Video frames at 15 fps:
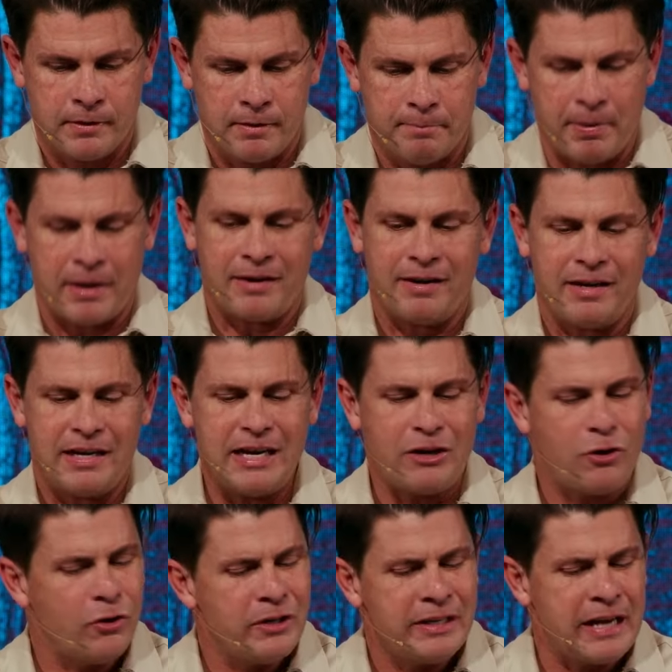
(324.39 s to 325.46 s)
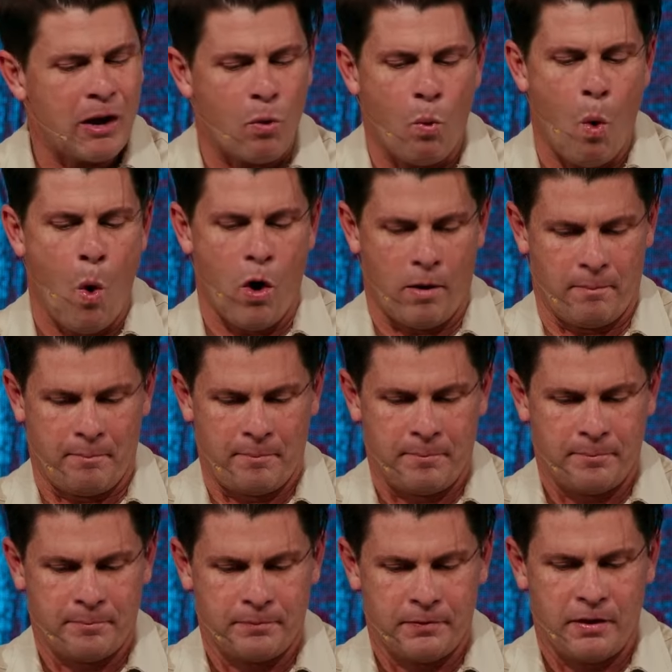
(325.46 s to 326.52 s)
but he couldn't get warm.
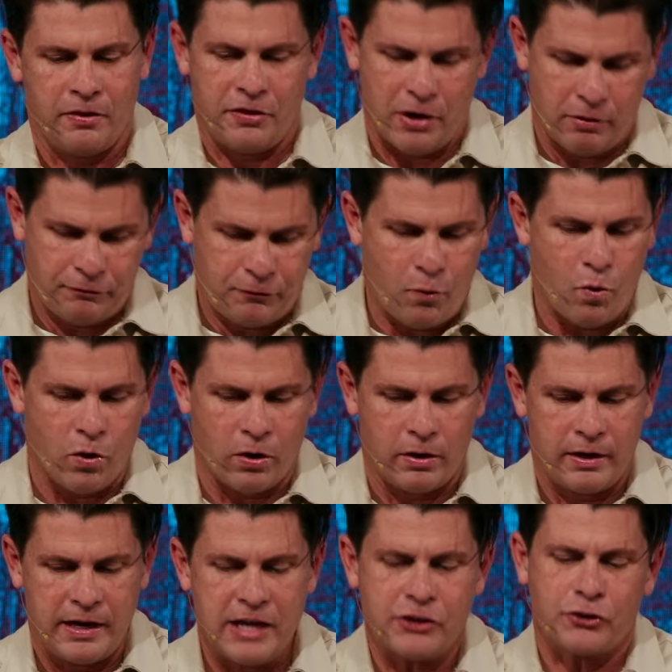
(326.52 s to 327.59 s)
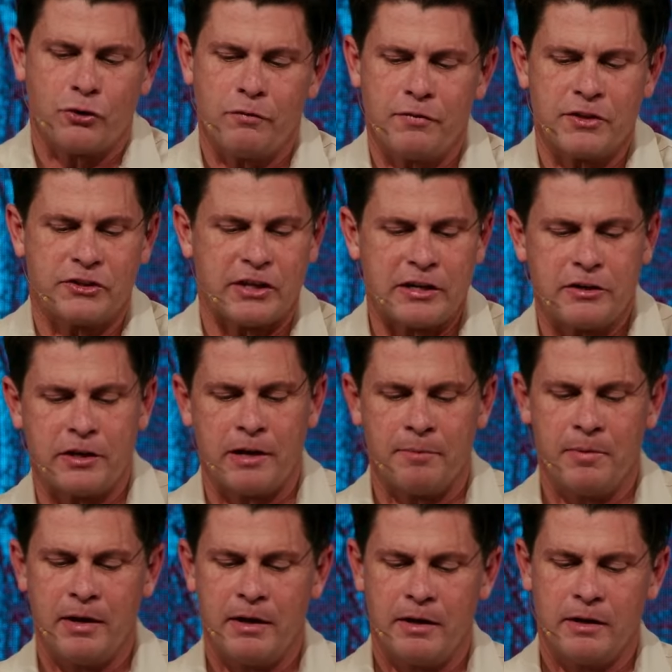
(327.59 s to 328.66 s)
Therefore, his servant said to
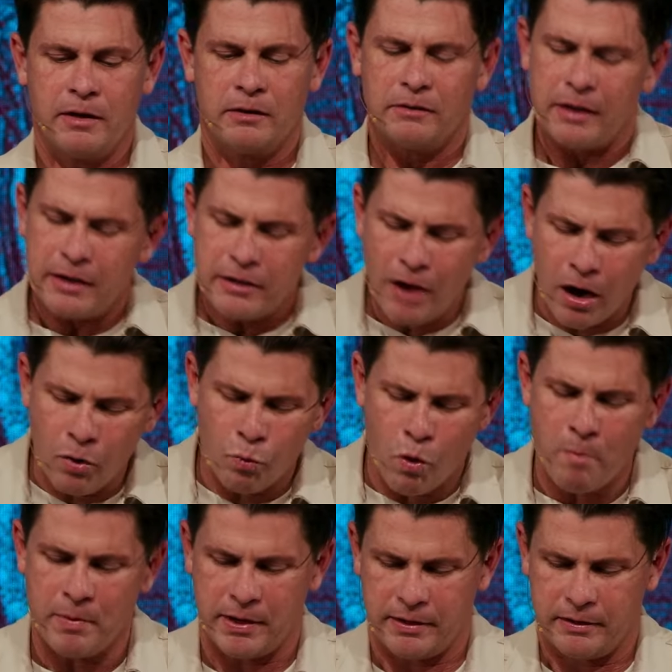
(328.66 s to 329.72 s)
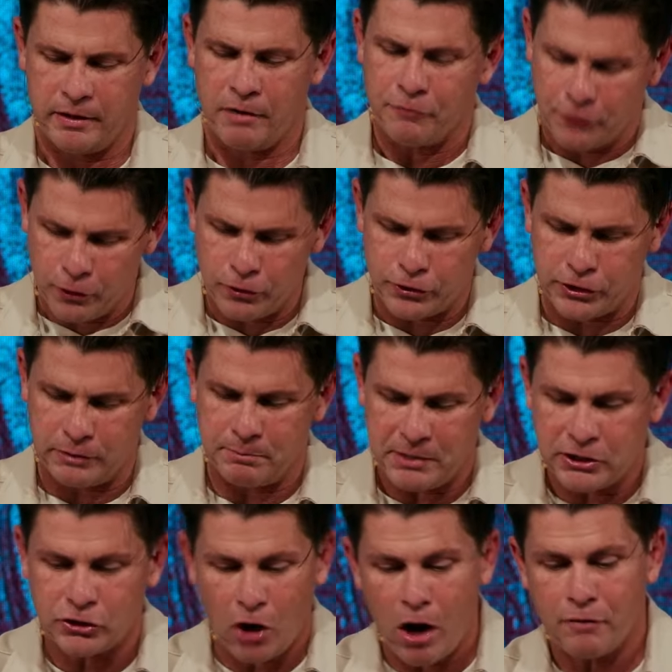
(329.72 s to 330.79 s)
him, "Let a young woman, a virgin, be
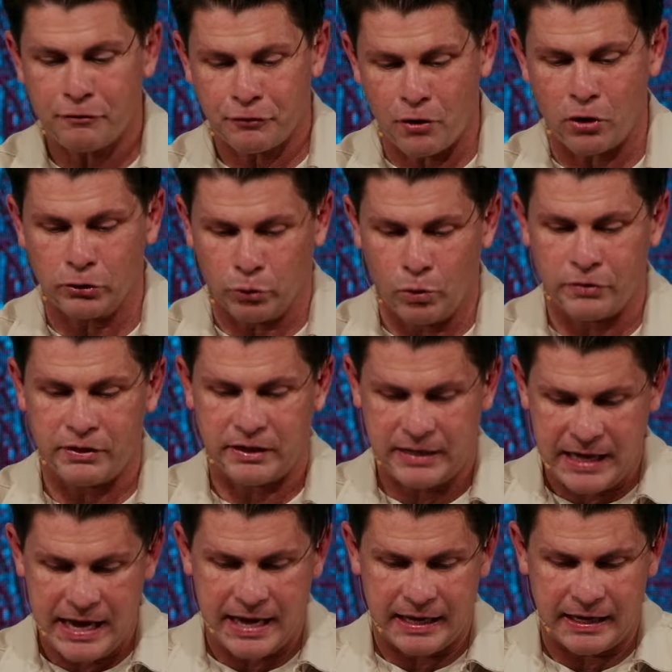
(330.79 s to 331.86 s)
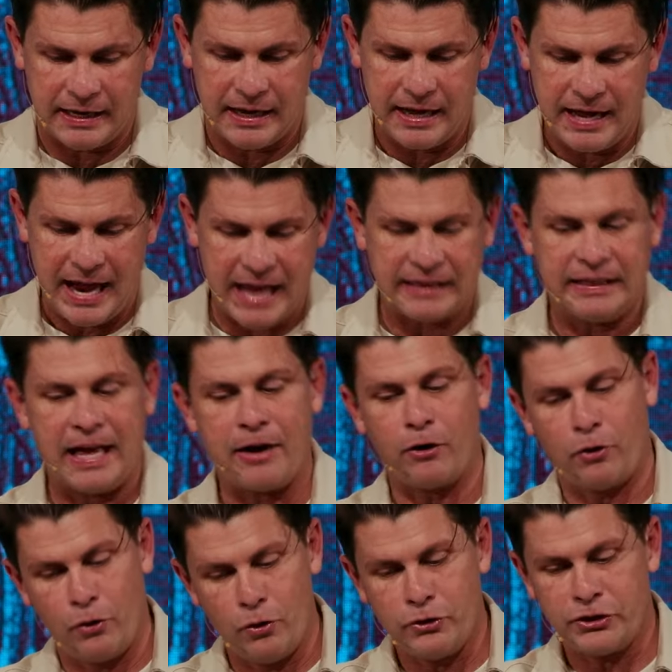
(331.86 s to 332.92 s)
sought for our lord the king, and let
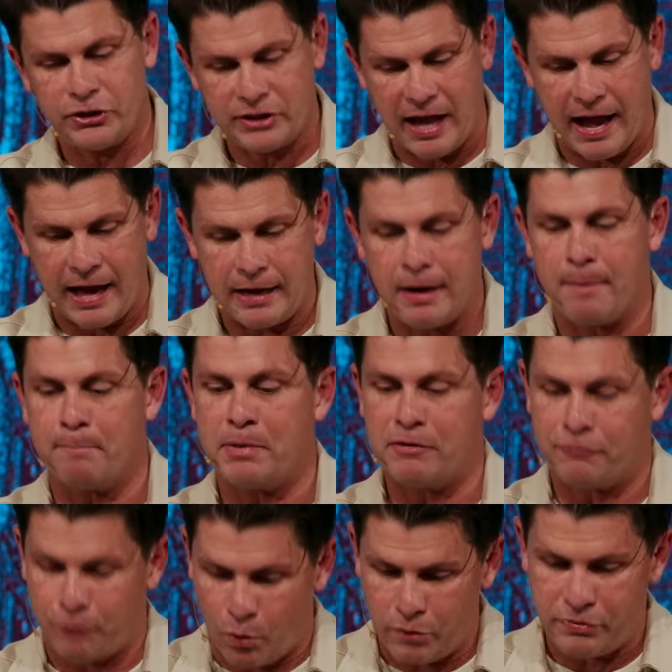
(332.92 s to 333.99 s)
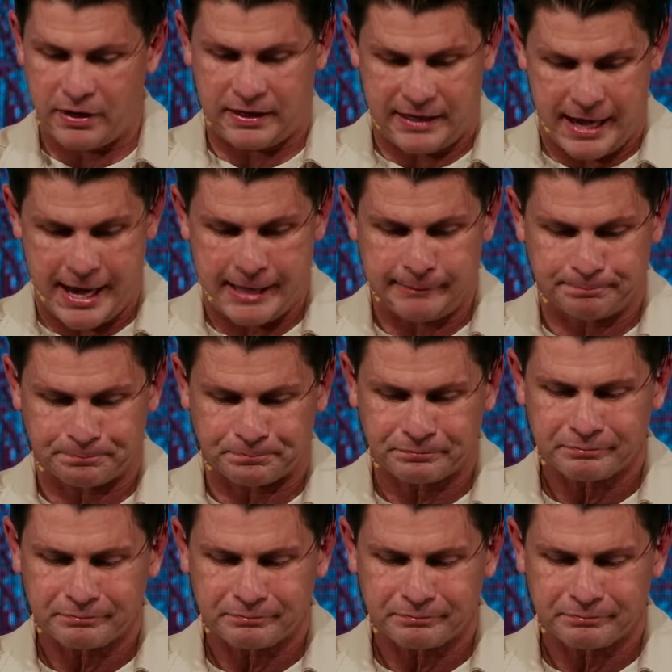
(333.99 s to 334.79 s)
her stand before the king,